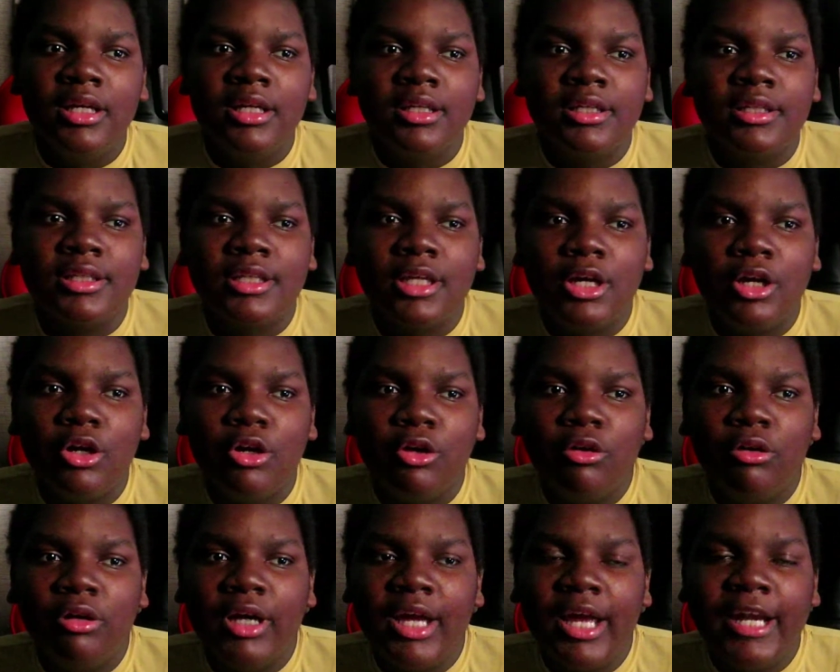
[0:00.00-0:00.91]

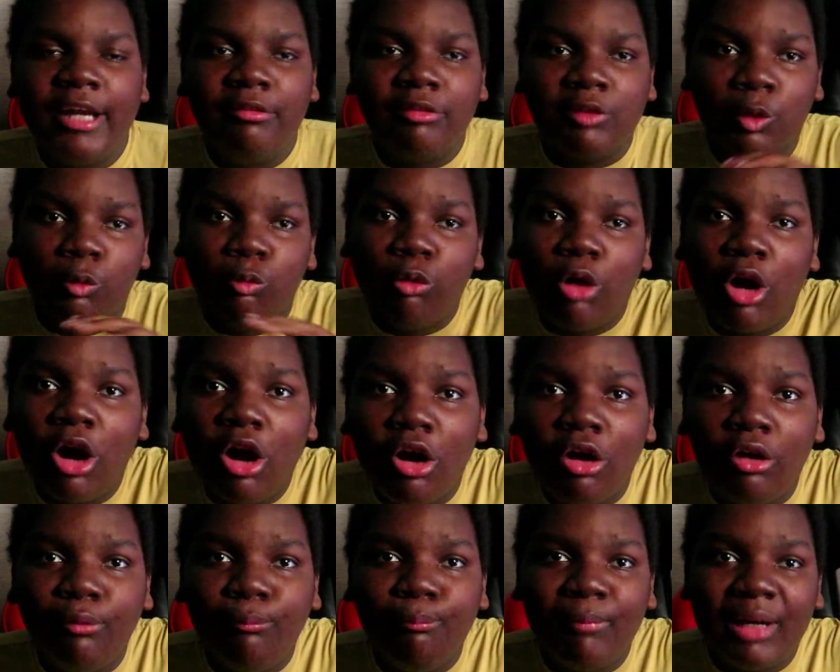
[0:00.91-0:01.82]
So, and there was a
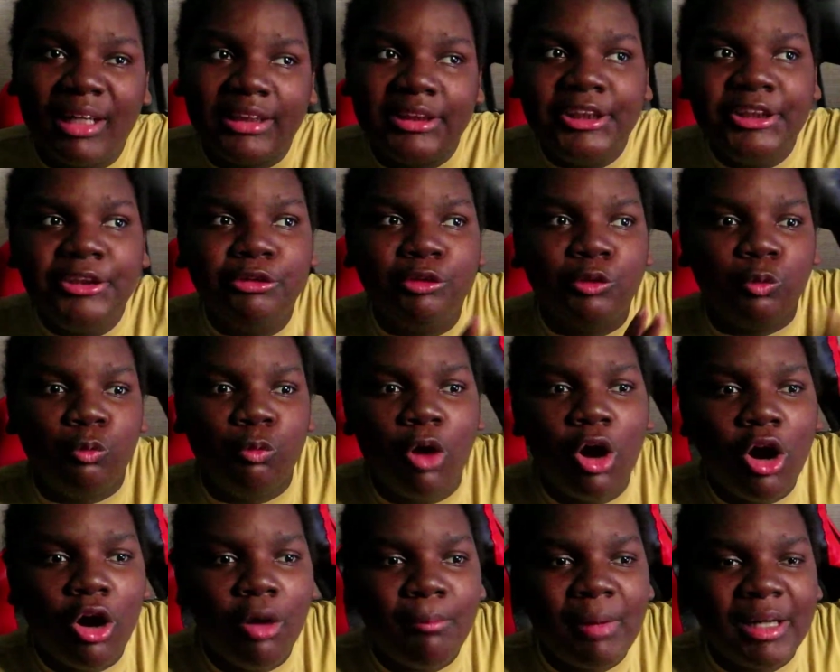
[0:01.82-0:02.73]
wall, my teacher's
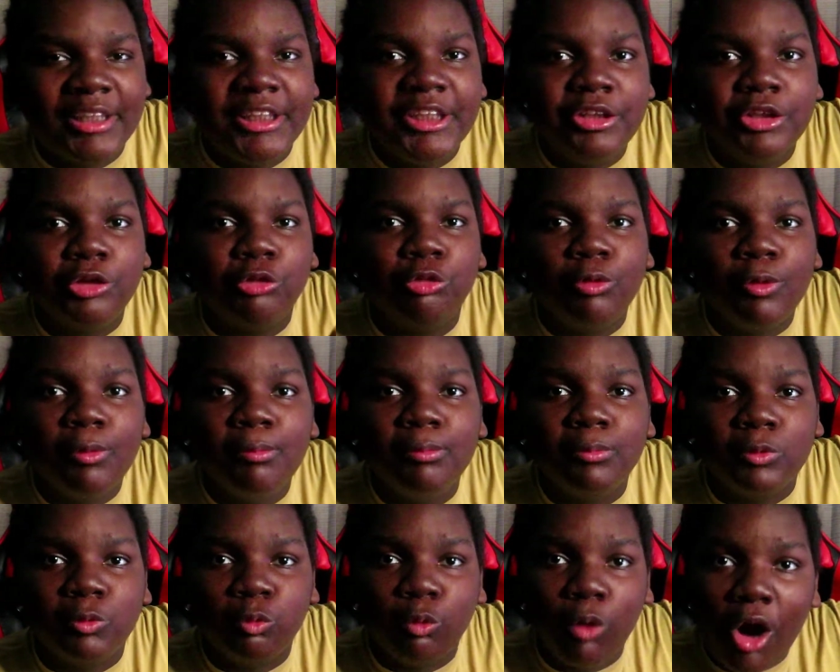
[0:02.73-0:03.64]
wall, my teacher's
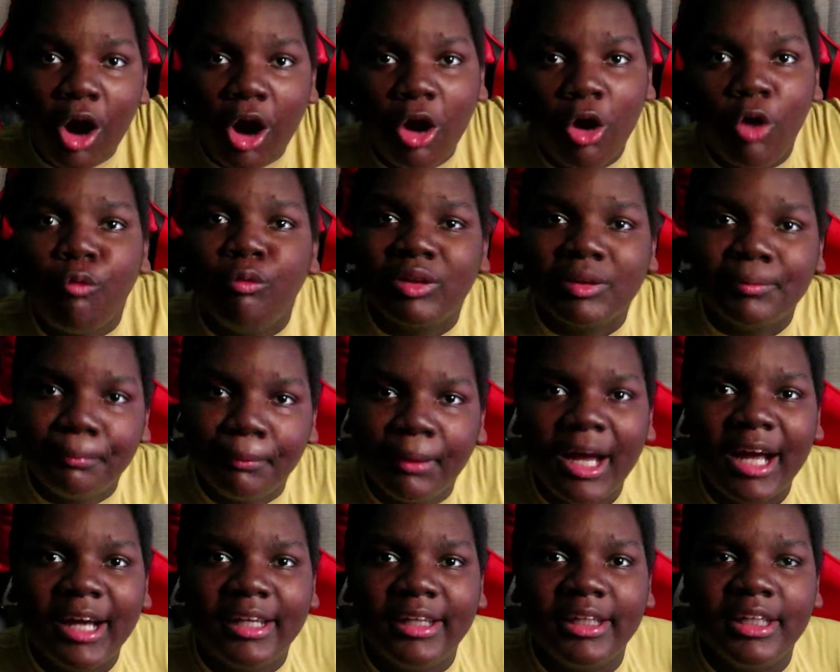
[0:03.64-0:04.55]
room's wall was
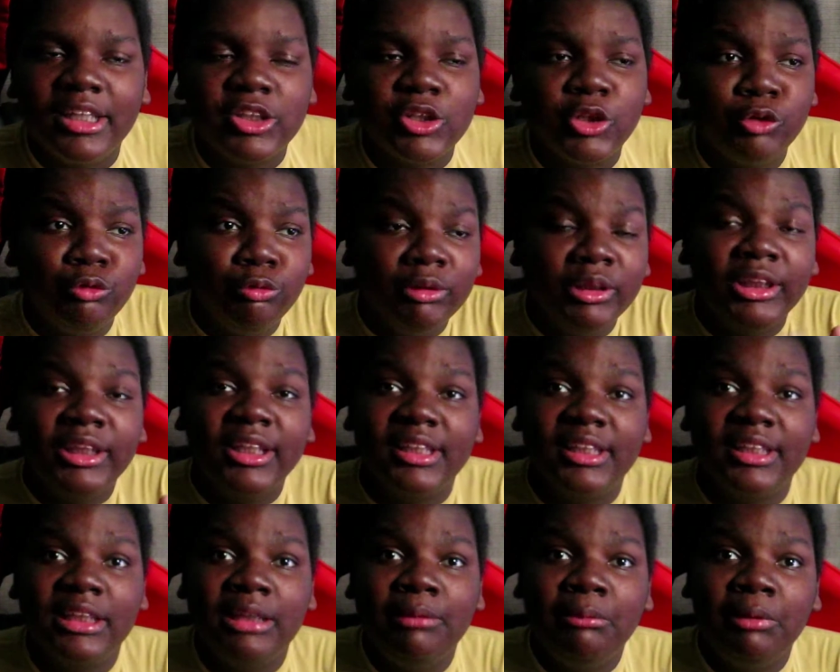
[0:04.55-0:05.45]
blocking it, so you really
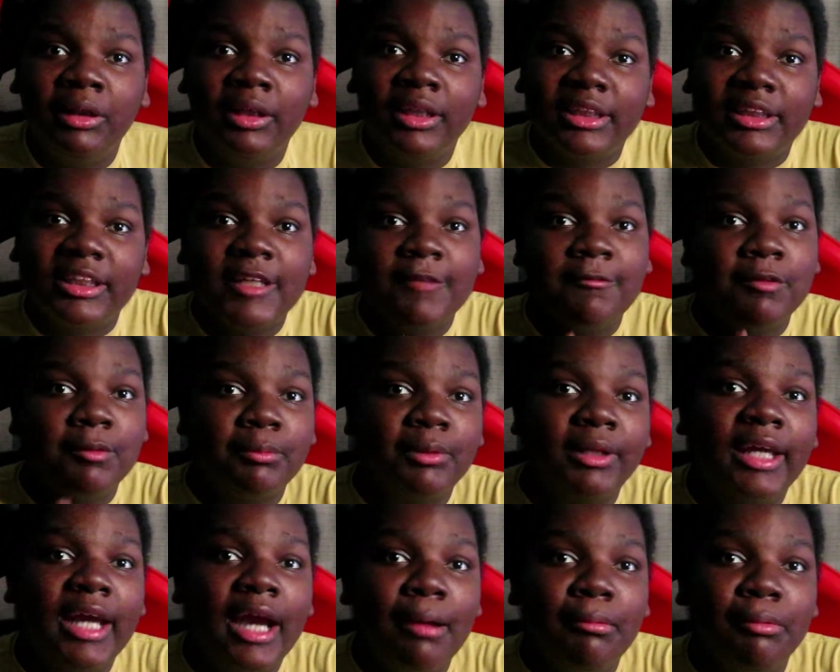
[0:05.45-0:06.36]
couldn't see me unless they flipped
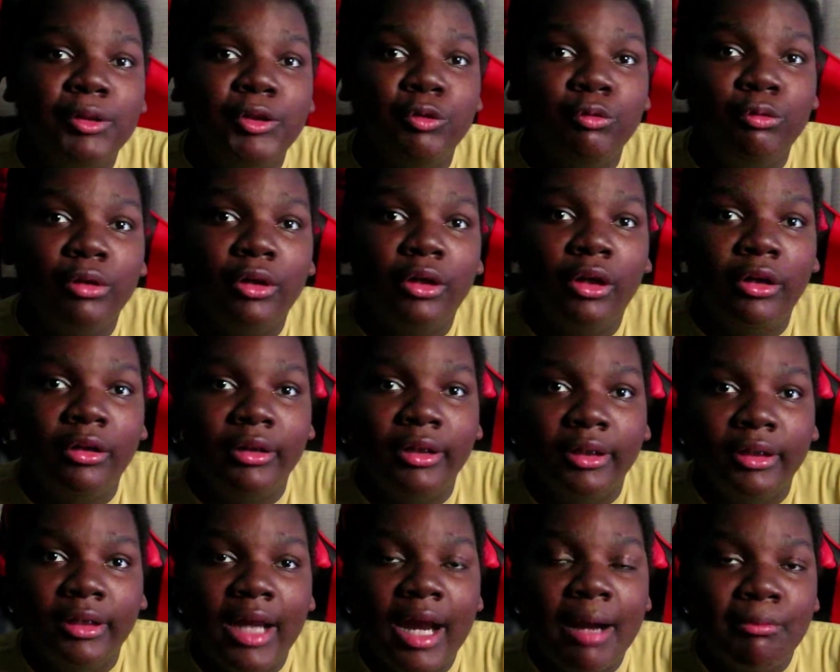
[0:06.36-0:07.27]
the camera to where
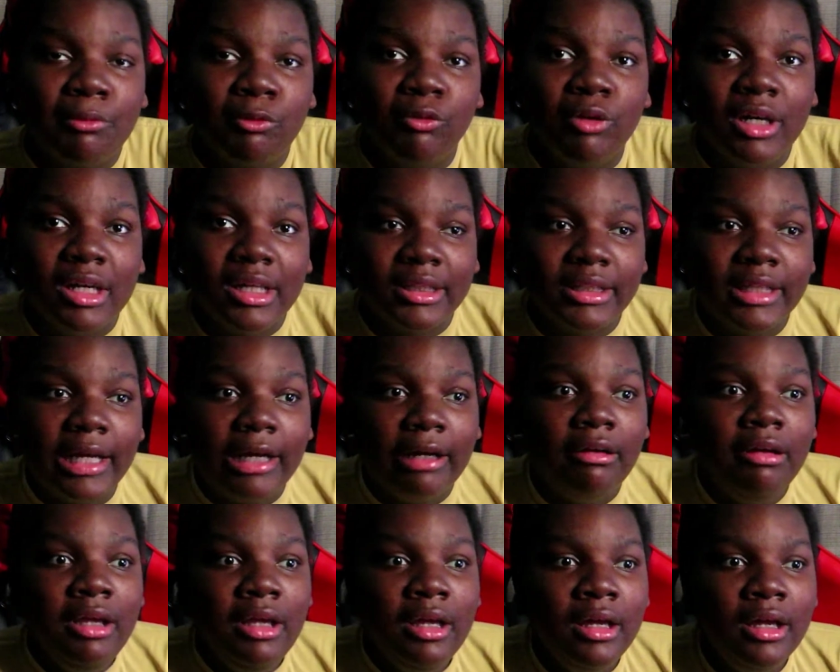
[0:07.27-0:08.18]
the camera was. Now,
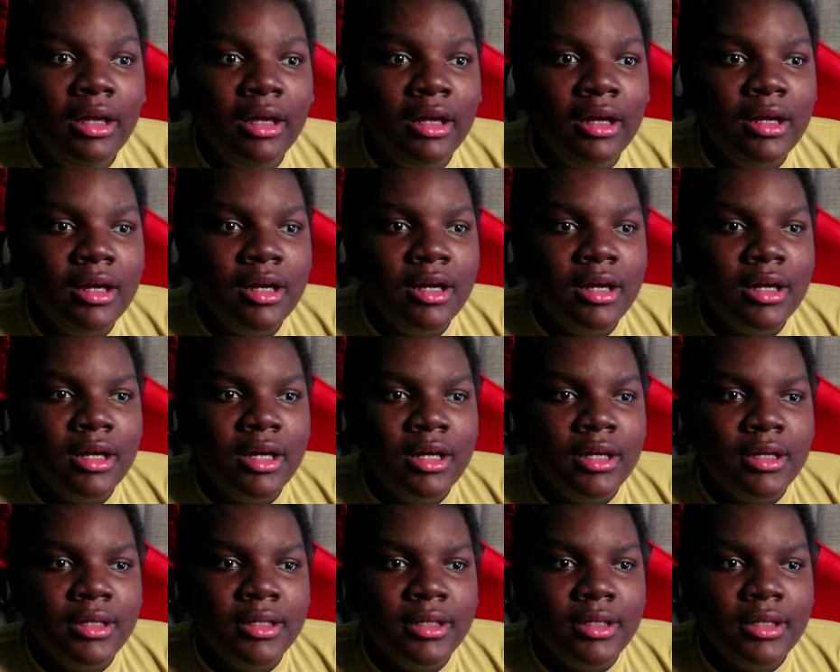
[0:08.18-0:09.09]

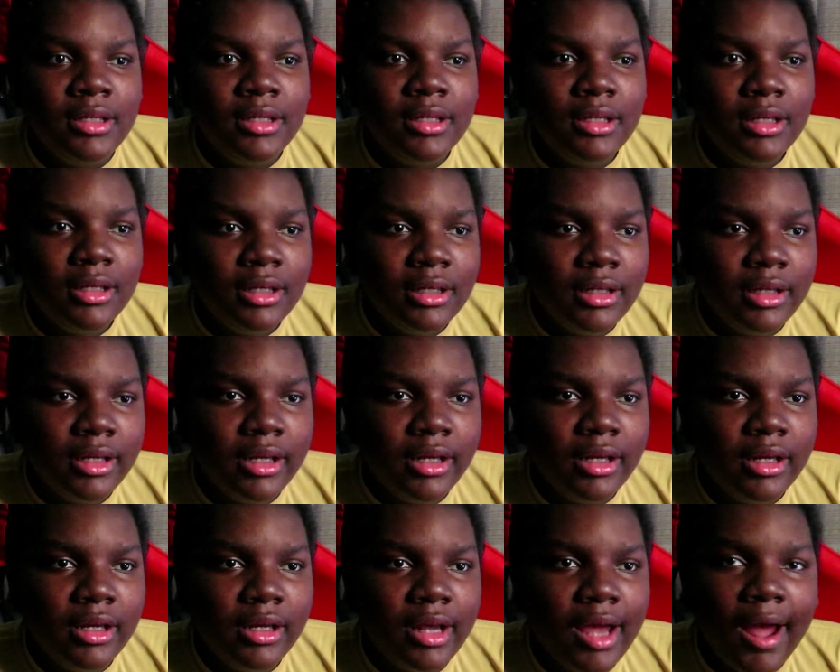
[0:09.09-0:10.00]

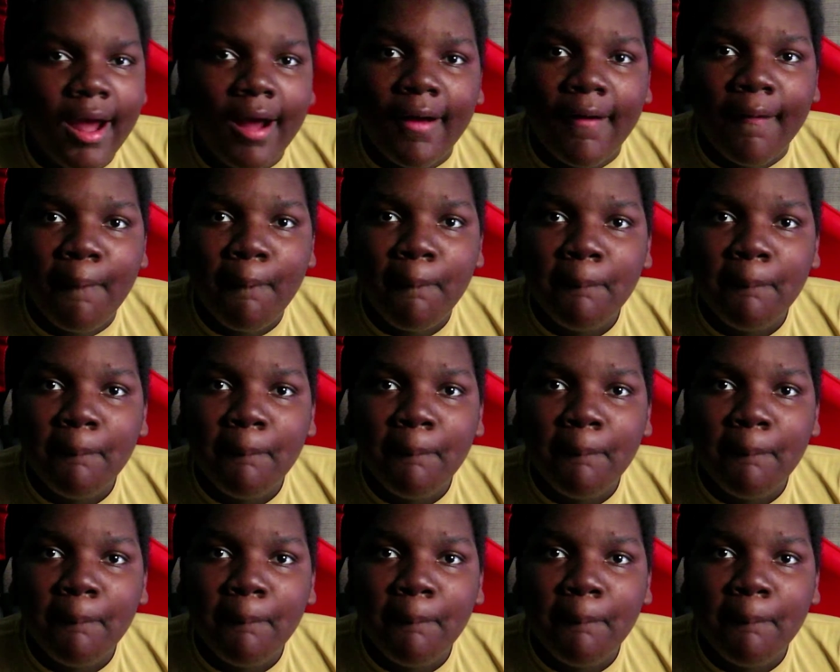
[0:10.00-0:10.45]
yeah,